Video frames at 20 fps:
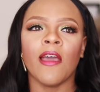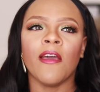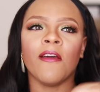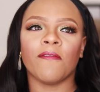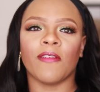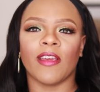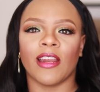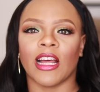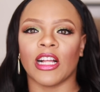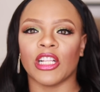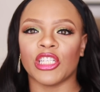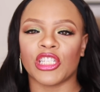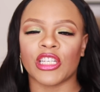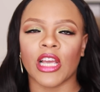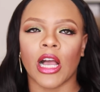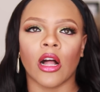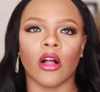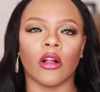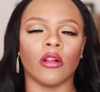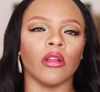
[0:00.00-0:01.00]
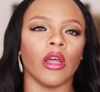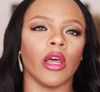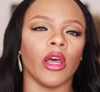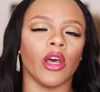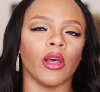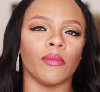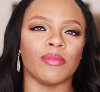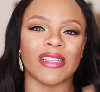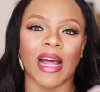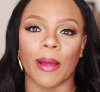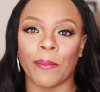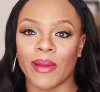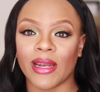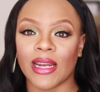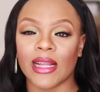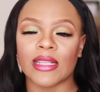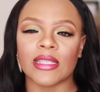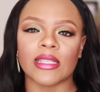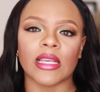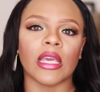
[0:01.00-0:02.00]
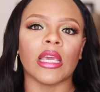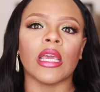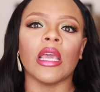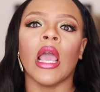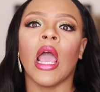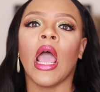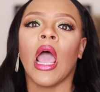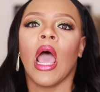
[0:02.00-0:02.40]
financial stability.